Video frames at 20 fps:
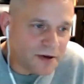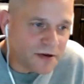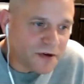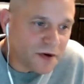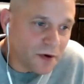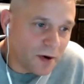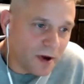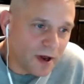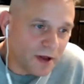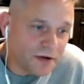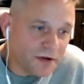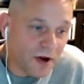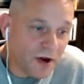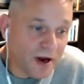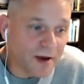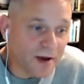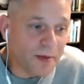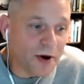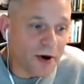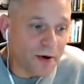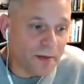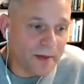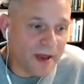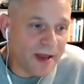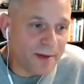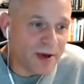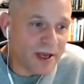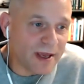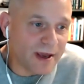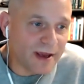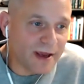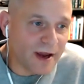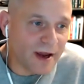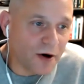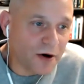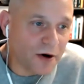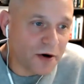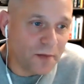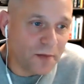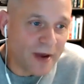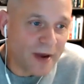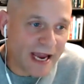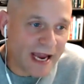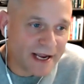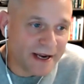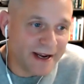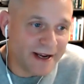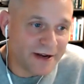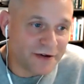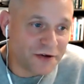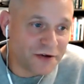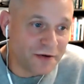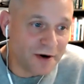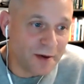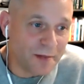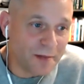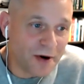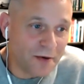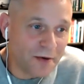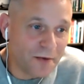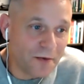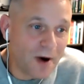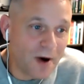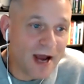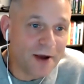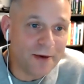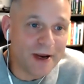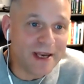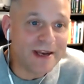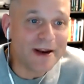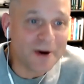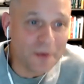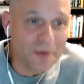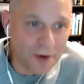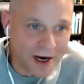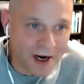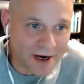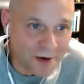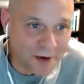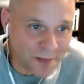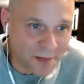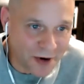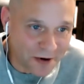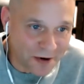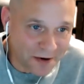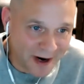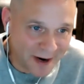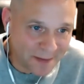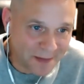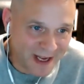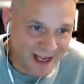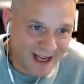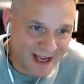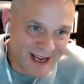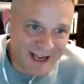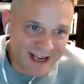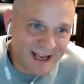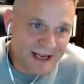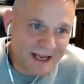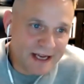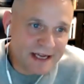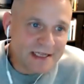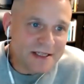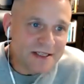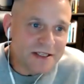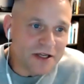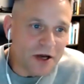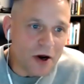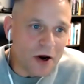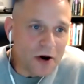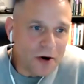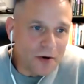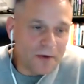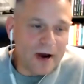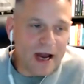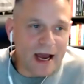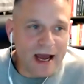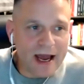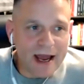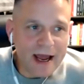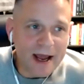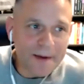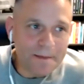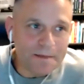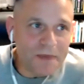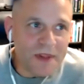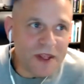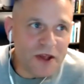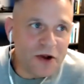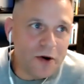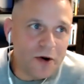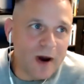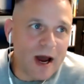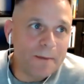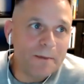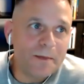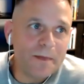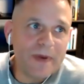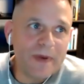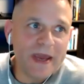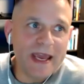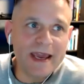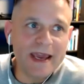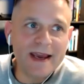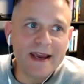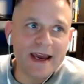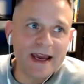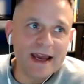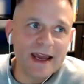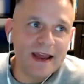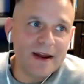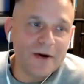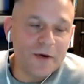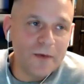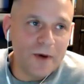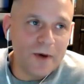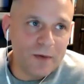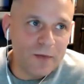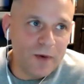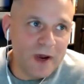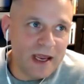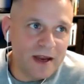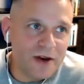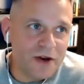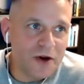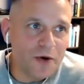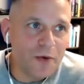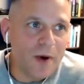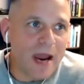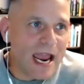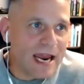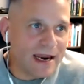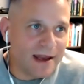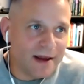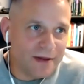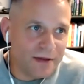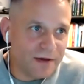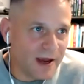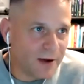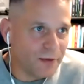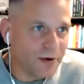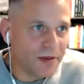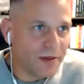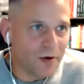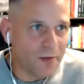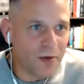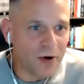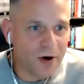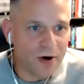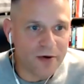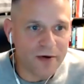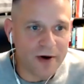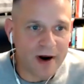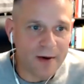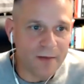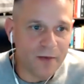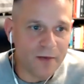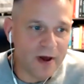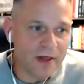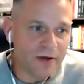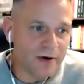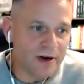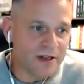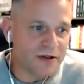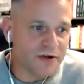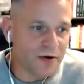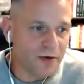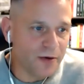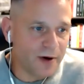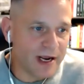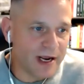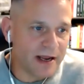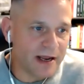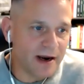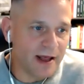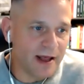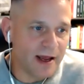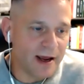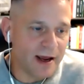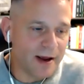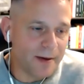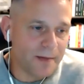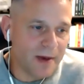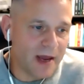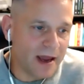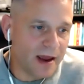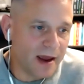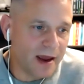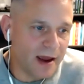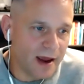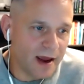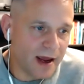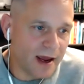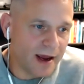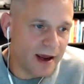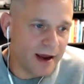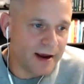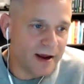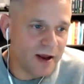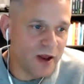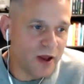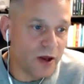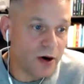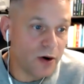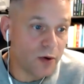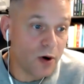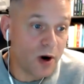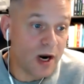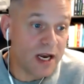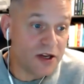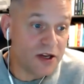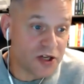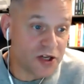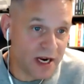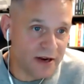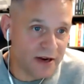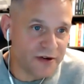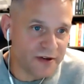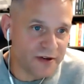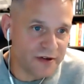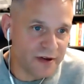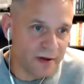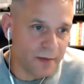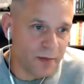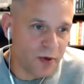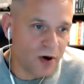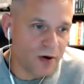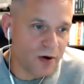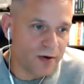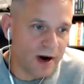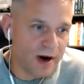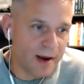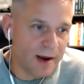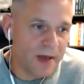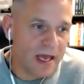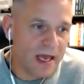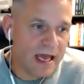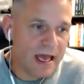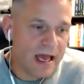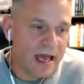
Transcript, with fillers: so I'll talk about maybe I'll go back in history about why we did a one year program. So, um, you know, a big, when we do anything with our program, whether it's curriculum, uh, you know, or any changes of the program,